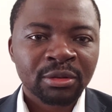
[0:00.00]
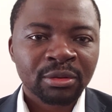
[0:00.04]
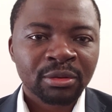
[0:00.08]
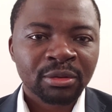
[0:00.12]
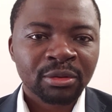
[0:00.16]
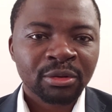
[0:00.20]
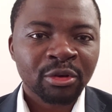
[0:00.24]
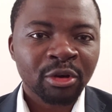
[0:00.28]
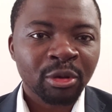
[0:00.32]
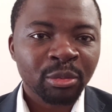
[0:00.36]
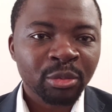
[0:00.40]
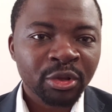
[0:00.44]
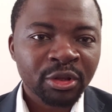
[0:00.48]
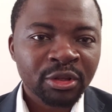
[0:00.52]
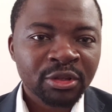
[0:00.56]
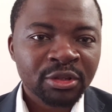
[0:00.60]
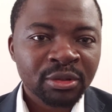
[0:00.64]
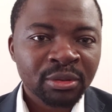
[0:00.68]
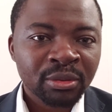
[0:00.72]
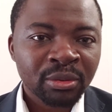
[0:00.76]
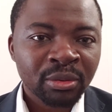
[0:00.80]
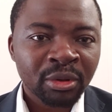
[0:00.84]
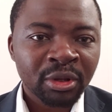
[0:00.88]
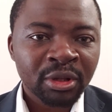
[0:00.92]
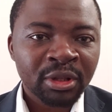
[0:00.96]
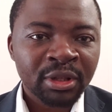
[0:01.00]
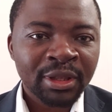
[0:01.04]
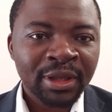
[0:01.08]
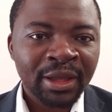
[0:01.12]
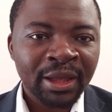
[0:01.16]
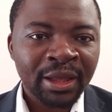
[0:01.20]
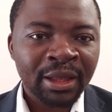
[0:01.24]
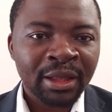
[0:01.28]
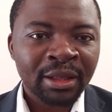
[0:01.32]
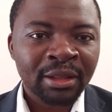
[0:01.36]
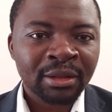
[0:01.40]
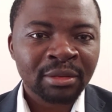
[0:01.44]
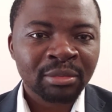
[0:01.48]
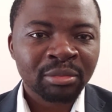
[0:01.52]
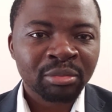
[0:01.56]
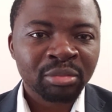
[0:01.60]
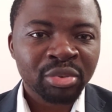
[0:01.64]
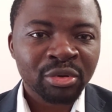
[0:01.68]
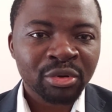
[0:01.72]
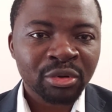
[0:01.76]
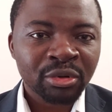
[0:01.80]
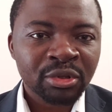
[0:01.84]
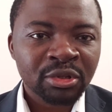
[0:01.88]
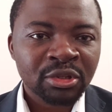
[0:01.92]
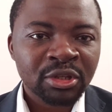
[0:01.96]
community water
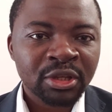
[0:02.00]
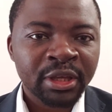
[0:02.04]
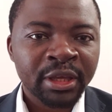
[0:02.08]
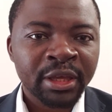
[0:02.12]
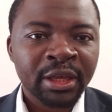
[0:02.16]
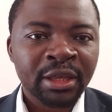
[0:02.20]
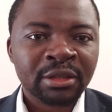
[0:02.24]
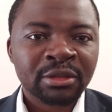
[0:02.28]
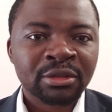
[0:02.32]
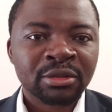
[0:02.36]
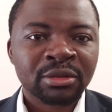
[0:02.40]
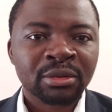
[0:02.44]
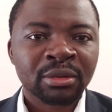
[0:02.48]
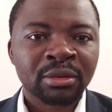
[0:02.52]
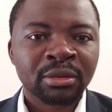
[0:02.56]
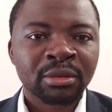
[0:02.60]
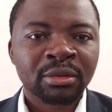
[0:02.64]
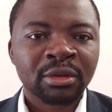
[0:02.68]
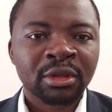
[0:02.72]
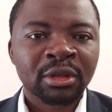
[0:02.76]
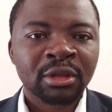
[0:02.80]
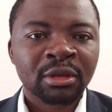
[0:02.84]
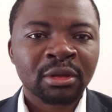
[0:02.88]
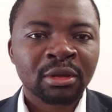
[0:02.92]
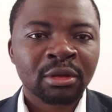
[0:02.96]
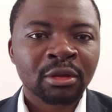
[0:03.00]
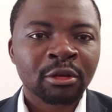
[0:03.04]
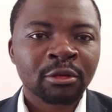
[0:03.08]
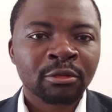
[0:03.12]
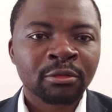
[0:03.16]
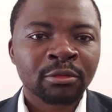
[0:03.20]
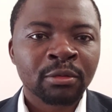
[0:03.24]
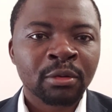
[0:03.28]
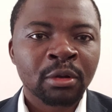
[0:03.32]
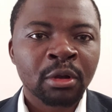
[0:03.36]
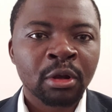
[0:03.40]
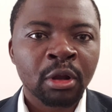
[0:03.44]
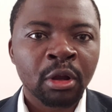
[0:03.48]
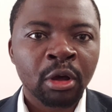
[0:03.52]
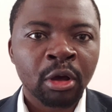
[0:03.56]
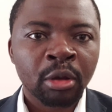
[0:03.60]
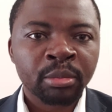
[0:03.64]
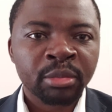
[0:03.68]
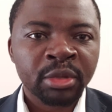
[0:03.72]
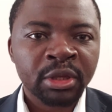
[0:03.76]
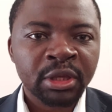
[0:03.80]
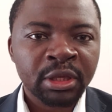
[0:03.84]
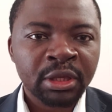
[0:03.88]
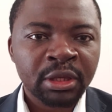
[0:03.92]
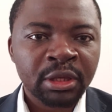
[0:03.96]
projects, you're thinking of
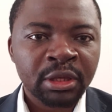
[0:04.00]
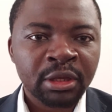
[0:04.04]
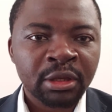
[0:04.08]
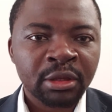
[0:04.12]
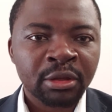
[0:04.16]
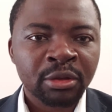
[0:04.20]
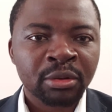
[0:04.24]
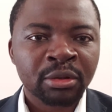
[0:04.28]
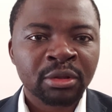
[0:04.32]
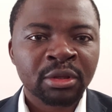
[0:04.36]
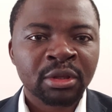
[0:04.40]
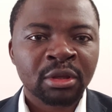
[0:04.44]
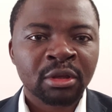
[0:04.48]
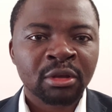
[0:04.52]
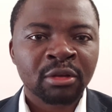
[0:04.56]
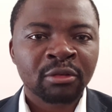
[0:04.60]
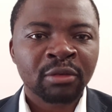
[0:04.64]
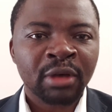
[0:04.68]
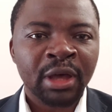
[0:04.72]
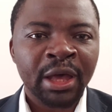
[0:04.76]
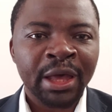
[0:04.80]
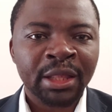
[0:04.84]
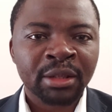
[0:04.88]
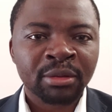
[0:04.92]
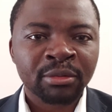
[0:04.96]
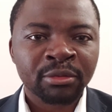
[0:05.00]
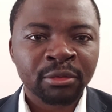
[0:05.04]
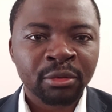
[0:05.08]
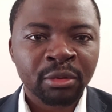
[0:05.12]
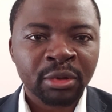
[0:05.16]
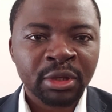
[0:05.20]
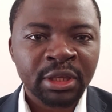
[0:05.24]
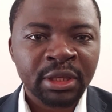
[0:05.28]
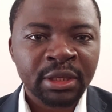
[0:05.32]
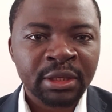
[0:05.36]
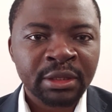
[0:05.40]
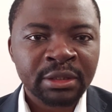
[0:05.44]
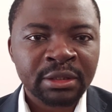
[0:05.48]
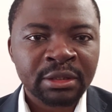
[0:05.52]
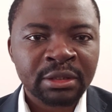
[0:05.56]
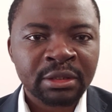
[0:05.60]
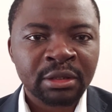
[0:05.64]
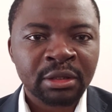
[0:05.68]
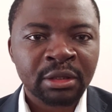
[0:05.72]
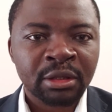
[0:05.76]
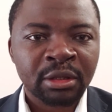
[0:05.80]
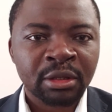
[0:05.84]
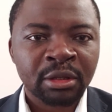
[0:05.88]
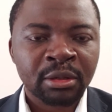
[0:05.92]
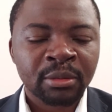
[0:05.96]
lobbying, you're thinking of
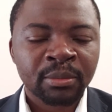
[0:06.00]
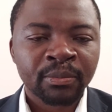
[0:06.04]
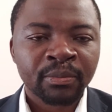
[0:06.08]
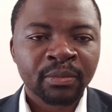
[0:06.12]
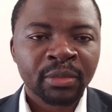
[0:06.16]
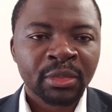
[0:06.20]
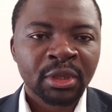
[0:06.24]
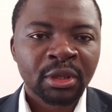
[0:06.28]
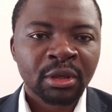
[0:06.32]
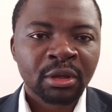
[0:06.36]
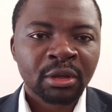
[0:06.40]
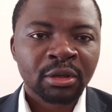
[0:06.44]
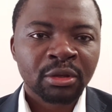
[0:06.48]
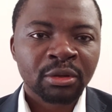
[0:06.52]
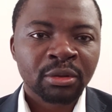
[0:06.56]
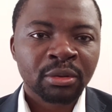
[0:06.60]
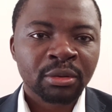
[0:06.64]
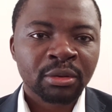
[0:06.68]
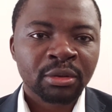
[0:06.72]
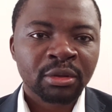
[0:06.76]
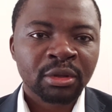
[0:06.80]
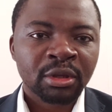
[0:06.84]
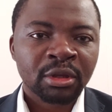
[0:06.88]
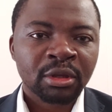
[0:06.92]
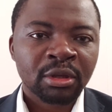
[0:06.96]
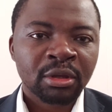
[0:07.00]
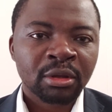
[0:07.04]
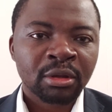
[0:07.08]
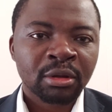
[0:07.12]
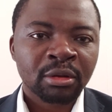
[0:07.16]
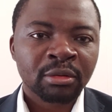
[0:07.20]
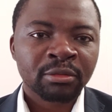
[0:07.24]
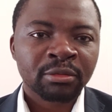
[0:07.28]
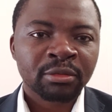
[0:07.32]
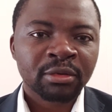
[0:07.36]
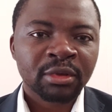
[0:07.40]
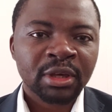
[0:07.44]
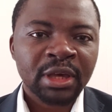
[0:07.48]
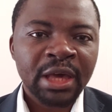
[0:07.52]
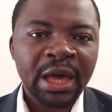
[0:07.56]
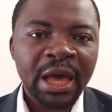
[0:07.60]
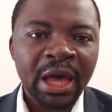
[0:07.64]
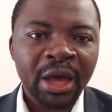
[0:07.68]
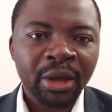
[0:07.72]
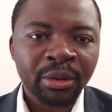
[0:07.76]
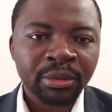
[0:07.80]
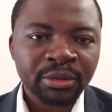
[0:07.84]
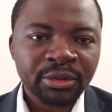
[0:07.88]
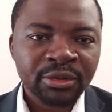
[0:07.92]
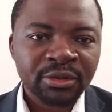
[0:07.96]
advocacy, you're thinking of
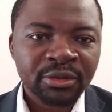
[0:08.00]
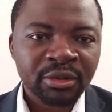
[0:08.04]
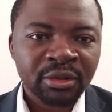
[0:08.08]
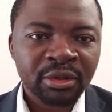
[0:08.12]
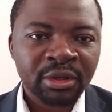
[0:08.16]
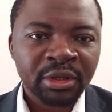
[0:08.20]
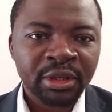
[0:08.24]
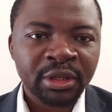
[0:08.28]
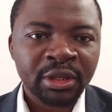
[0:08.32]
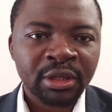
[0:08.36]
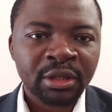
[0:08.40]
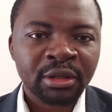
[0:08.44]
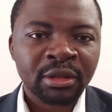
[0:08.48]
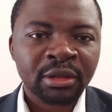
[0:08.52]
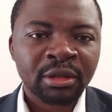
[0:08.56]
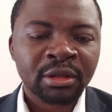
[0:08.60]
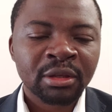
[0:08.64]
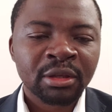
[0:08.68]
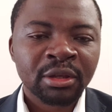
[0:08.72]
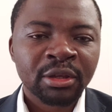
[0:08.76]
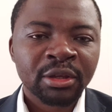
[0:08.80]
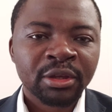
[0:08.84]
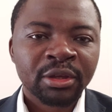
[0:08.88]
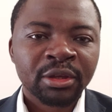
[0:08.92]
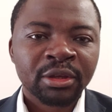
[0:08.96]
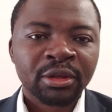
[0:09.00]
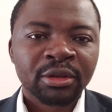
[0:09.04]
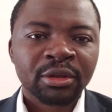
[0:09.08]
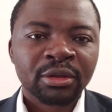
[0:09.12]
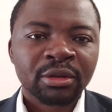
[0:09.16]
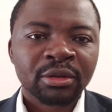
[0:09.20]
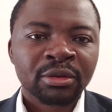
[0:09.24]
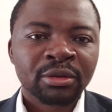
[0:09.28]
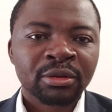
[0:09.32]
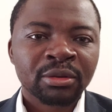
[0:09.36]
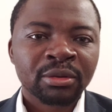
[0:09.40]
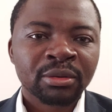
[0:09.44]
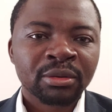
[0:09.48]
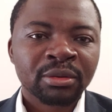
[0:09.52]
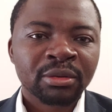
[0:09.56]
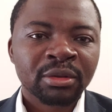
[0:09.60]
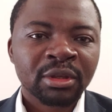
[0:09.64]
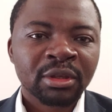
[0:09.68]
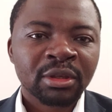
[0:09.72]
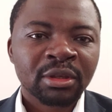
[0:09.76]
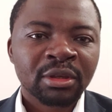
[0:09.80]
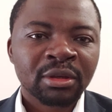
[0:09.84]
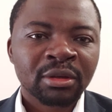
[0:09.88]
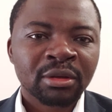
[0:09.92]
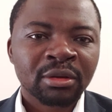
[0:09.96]
counseling, you're
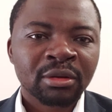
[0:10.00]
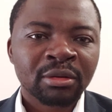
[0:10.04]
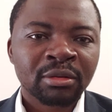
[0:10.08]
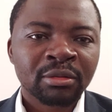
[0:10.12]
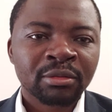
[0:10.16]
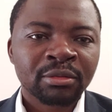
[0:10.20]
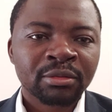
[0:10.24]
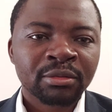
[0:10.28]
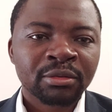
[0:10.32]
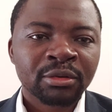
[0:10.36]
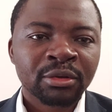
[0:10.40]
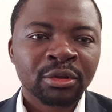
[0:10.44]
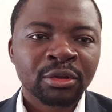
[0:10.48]
thinking of,